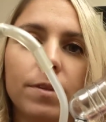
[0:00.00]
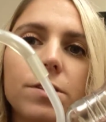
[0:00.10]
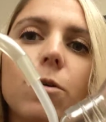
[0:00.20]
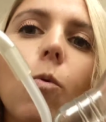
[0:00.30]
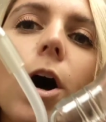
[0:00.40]

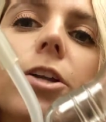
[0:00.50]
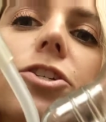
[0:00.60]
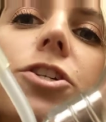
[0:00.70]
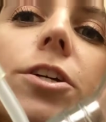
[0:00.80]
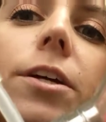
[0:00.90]
So
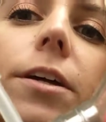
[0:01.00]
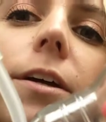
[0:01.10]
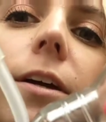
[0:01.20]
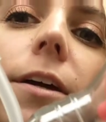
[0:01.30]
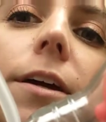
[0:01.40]
watch
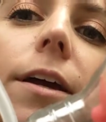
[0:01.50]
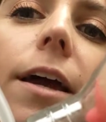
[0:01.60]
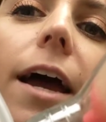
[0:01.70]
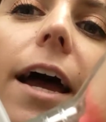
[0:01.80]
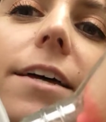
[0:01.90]

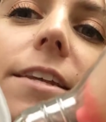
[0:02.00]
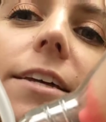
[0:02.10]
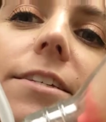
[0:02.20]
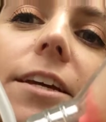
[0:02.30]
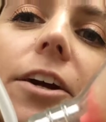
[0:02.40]
as I
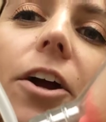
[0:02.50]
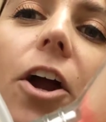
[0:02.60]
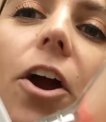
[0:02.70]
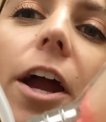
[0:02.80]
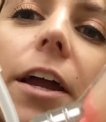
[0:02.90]
sit here
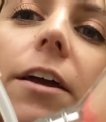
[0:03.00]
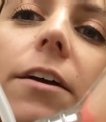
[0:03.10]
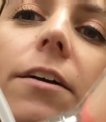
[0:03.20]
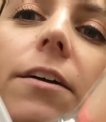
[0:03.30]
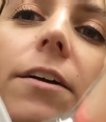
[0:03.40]
and crank.
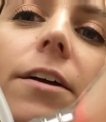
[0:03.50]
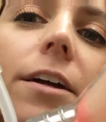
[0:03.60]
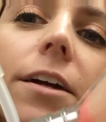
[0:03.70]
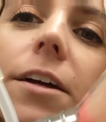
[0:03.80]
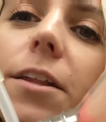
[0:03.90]

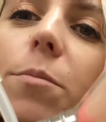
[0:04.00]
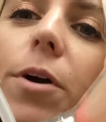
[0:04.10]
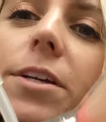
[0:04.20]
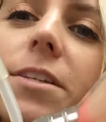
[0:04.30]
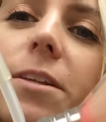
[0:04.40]

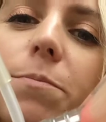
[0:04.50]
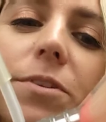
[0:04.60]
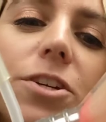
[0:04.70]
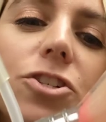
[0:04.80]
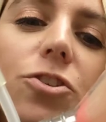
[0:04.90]
Breast
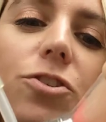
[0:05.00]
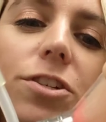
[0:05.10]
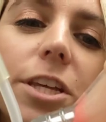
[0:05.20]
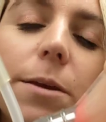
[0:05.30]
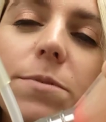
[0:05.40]
tissue
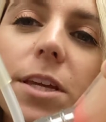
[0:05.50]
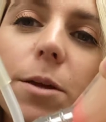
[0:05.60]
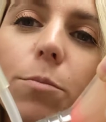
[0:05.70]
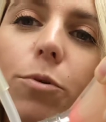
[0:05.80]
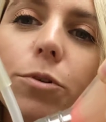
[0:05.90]
just keeps
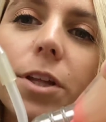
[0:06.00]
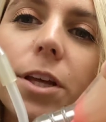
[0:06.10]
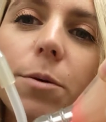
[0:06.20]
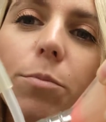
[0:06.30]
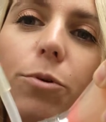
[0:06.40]
getting pulled in
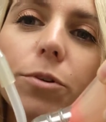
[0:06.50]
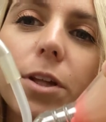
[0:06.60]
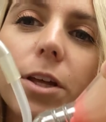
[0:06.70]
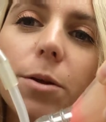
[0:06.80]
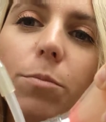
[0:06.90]
and pulled in
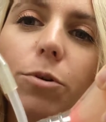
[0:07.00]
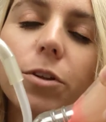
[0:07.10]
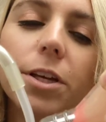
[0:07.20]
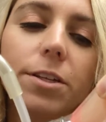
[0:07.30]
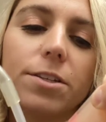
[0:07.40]
and
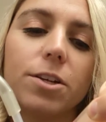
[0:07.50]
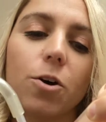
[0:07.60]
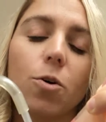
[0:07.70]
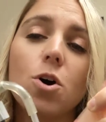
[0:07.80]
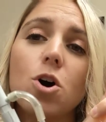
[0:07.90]
pulled in.
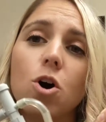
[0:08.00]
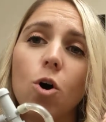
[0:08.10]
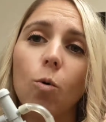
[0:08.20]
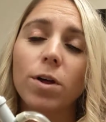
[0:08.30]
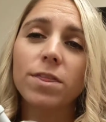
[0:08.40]
So
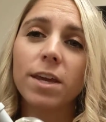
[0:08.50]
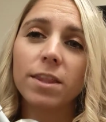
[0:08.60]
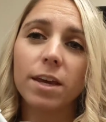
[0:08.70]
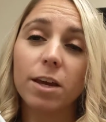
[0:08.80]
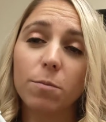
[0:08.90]
one thing
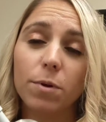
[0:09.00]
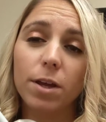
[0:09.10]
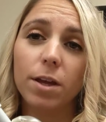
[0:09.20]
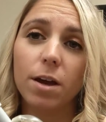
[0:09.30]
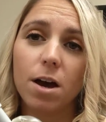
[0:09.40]
that could
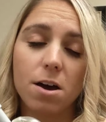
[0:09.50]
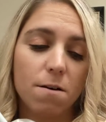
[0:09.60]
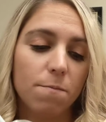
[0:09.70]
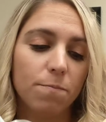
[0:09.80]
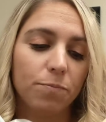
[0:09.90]
be
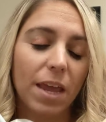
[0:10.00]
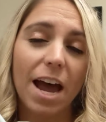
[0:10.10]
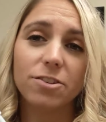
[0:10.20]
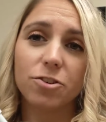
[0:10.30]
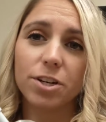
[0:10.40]

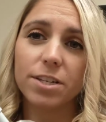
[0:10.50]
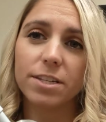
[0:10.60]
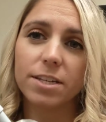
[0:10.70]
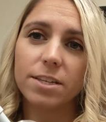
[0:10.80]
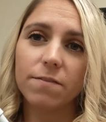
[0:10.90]
hazardous
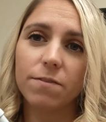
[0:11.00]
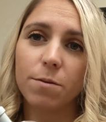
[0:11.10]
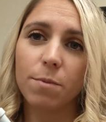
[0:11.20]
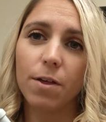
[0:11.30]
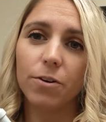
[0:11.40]
is if
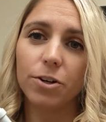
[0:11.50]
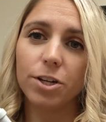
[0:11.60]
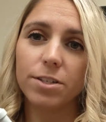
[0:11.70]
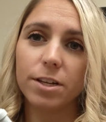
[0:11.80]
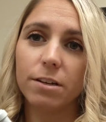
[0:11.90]
the mother
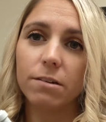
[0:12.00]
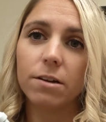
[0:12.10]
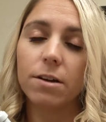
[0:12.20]
doesn't